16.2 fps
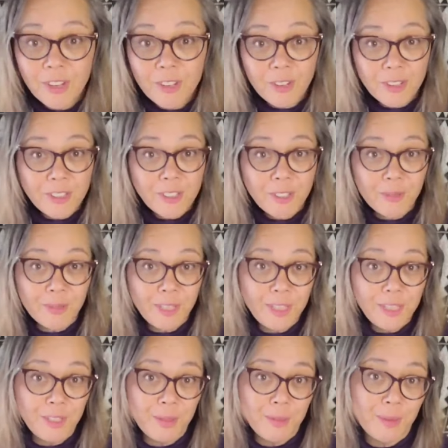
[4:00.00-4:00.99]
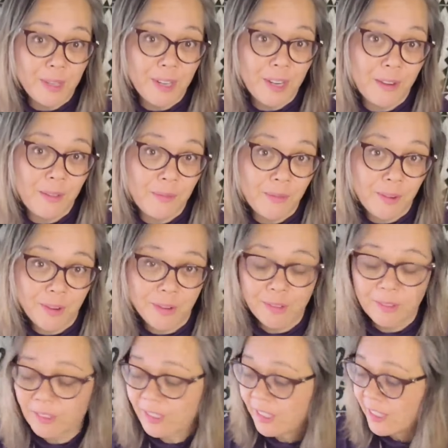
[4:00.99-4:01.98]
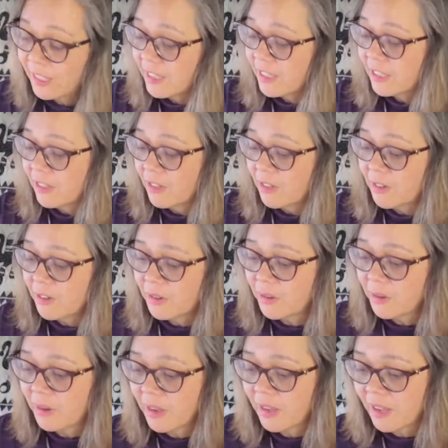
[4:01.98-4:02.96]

I'm going to read you what I wrote. So